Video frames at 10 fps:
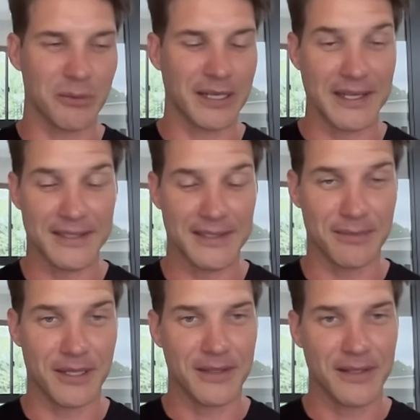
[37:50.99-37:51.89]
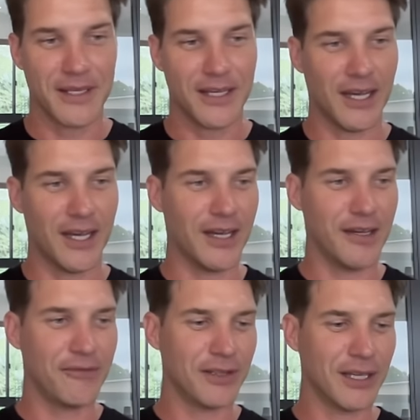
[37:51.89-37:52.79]
But I feel like
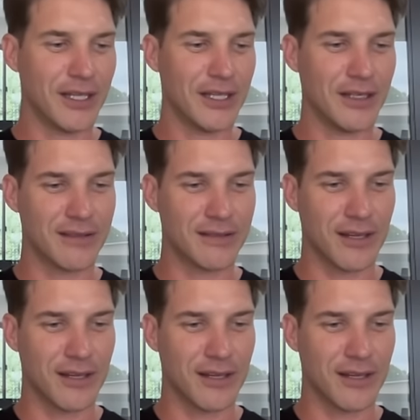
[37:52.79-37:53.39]
it's um,